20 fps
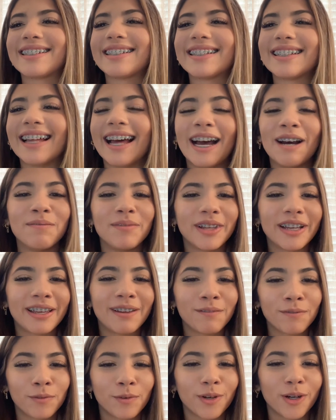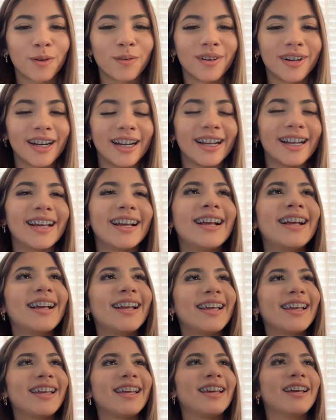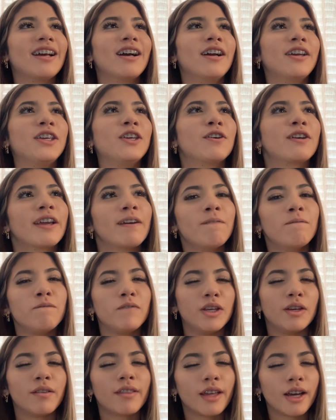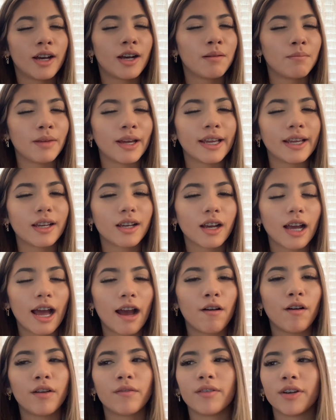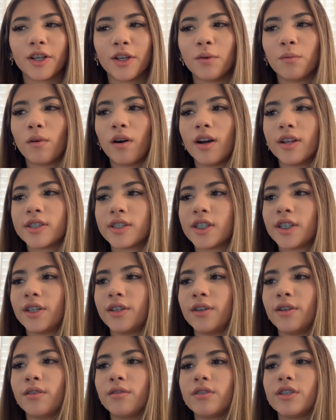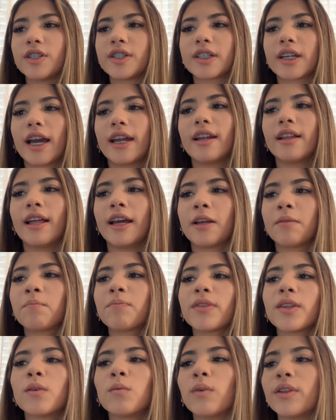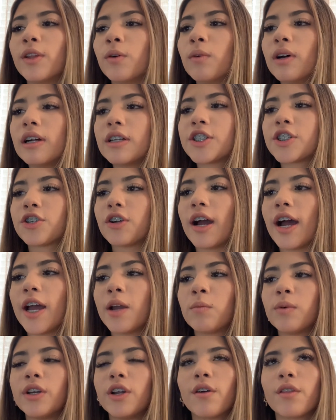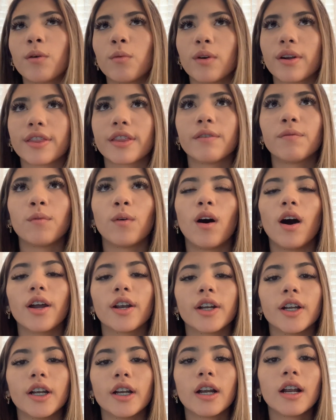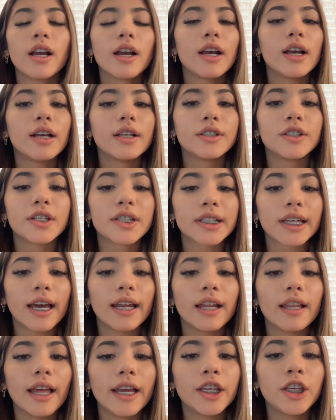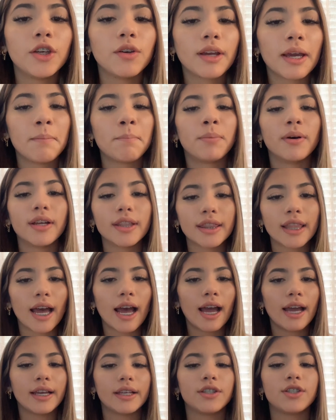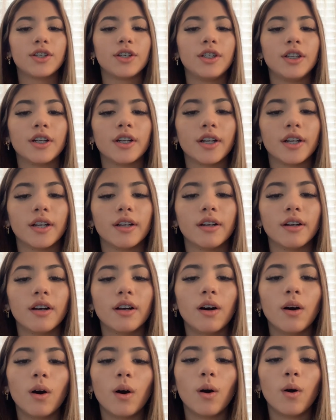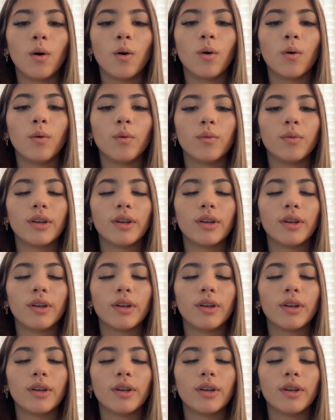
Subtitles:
I'm looking forward. You can view them like however you want to, just kind of like when the well is dry, we know the worth of water. Just kind of like you can put that into your own